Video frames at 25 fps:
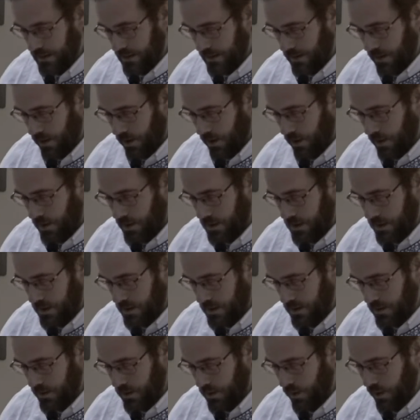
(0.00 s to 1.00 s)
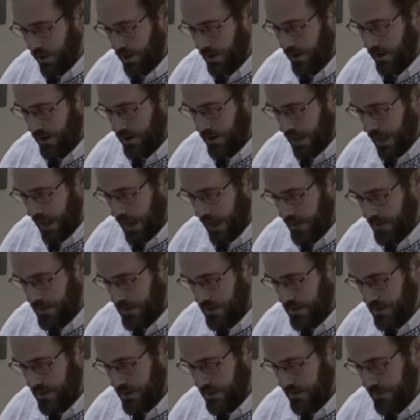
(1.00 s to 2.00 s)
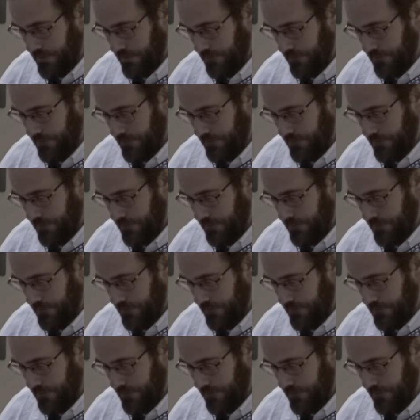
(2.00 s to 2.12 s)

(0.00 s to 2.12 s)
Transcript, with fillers: those who are in our lives?